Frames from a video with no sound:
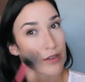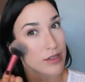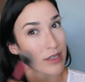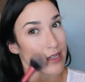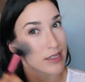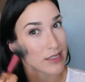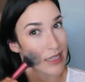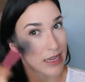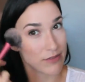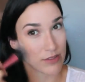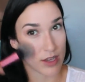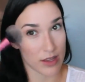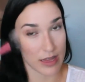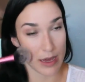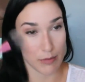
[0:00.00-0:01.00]
is left
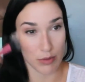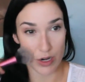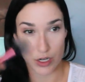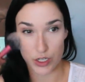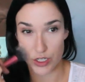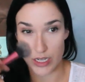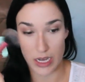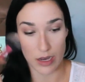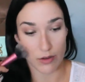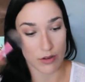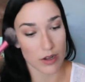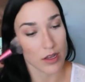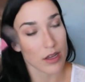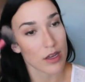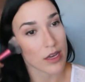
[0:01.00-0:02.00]
on that brush down.
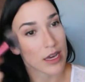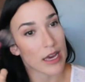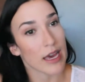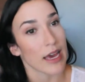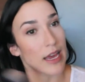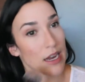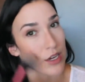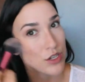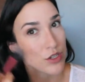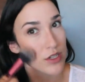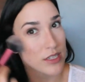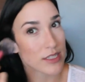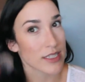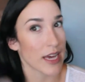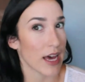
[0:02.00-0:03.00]
And as you
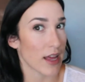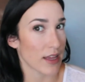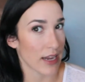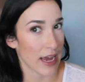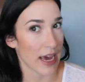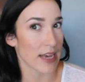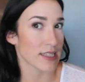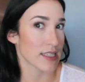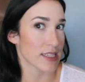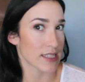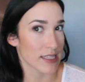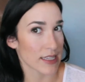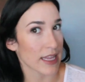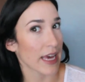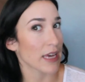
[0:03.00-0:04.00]
can tell, it has a
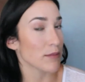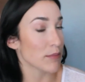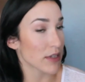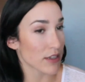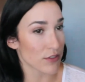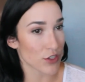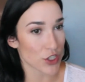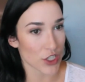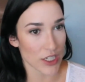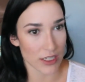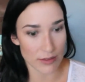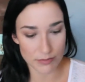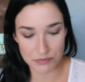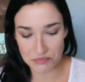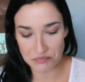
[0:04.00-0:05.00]
slight bit of
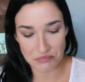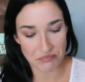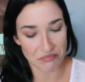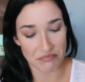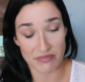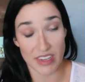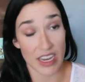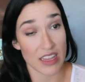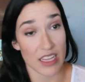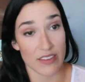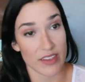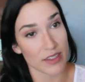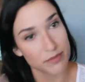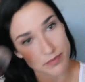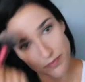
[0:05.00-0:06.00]
sheen. I love
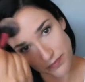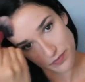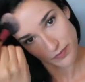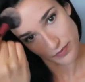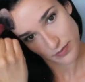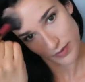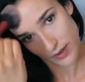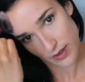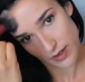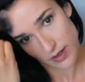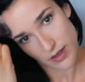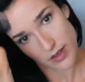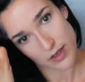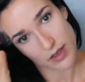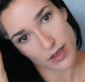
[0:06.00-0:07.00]
it.
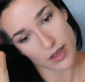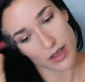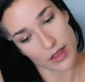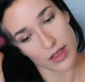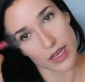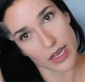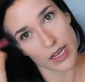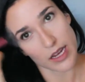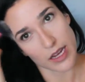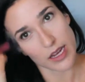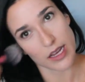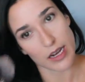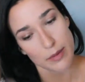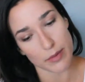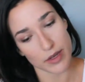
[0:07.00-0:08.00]
And
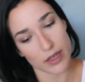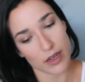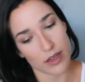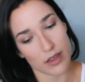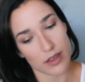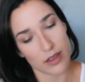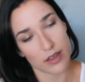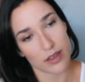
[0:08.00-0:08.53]
then I'm gonna